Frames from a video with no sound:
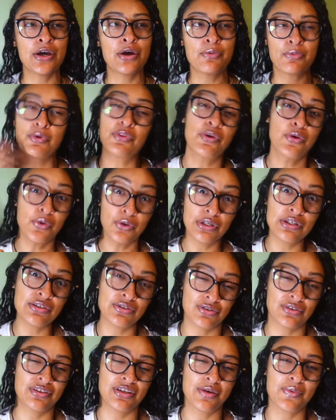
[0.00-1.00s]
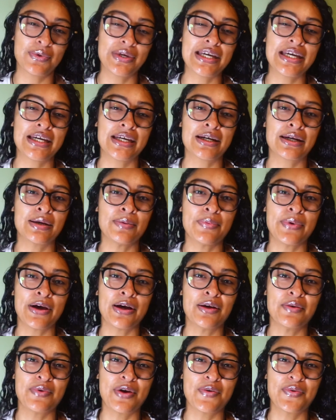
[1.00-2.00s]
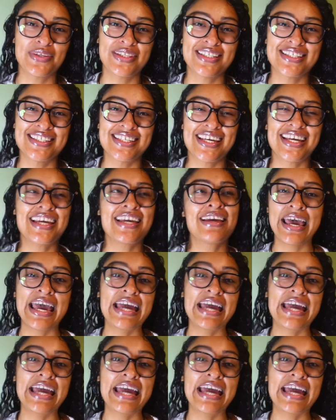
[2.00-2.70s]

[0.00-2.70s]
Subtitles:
Well, the only store that we hit up, I want to say.